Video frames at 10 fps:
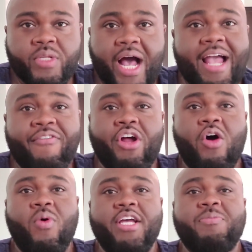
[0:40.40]
I haven't
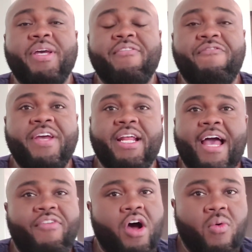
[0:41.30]
always been fit,
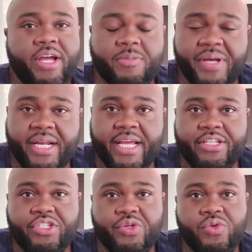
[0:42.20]
haven't always been
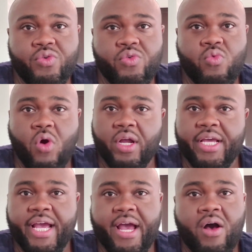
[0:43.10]
into
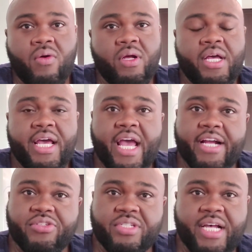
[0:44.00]
working out,
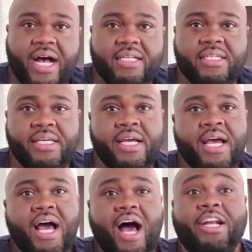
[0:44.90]
exercising.
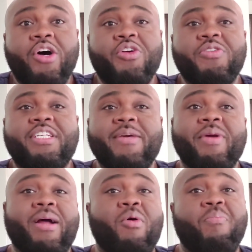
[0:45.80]
I know you see
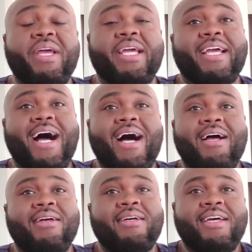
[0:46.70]
me, I'm a big
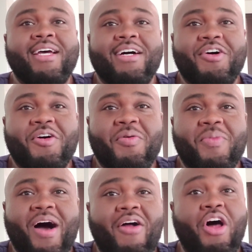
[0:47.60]
guy.
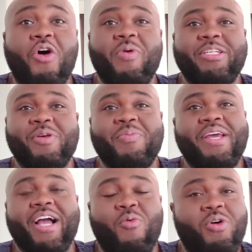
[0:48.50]
I'll always be
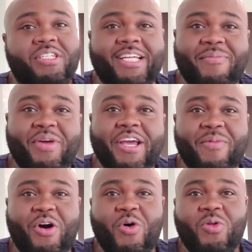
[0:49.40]
big. I want to stay big
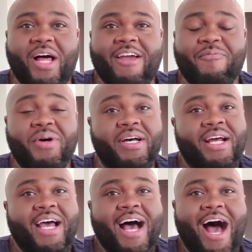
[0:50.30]
my whole life, but
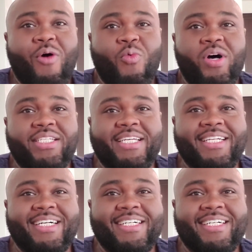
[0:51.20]
I wasn't